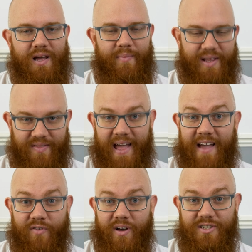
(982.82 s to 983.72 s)
I mean,
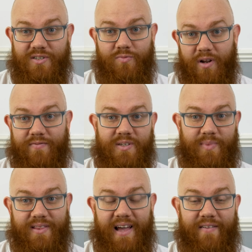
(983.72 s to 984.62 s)
their version will obviously
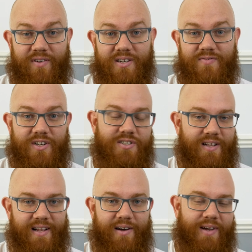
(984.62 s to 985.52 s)
be their first version,
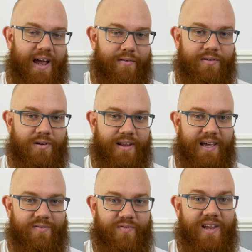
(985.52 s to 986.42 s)
and they'll carry on like
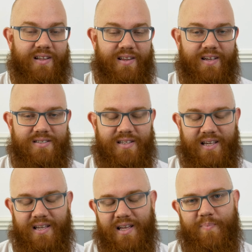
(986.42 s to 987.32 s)
they invented this
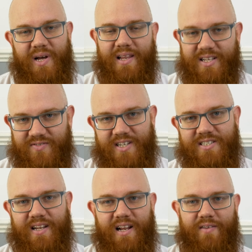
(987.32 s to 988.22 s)
thing. But let's
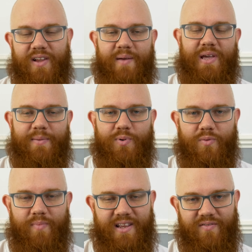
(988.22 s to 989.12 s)
face it, they'll have let
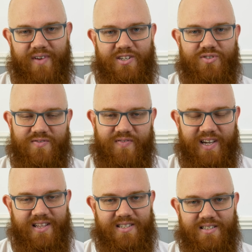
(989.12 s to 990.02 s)
manufacturers
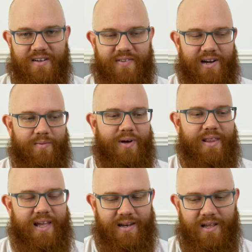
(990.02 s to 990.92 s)
figure this stuff out by
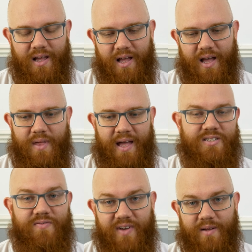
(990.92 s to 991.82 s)
then.
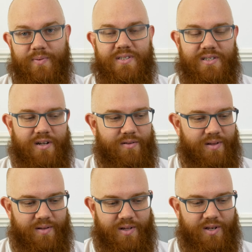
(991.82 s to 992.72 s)
And developers, you know,
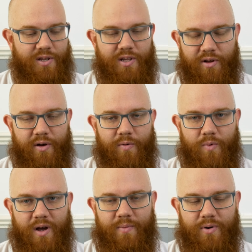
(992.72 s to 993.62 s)
that you know it'll
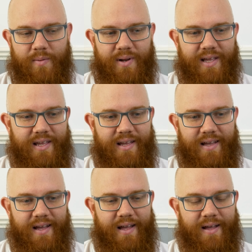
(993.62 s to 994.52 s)
work properly,
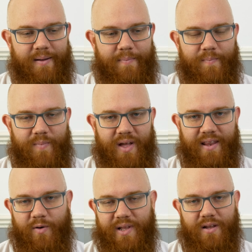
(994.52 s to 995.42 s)
and
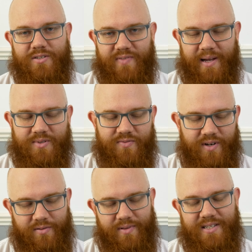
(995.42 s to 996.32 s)
there'll be loads of apps for
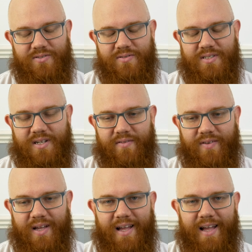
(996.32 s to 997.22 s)
it and all that sort of stuff.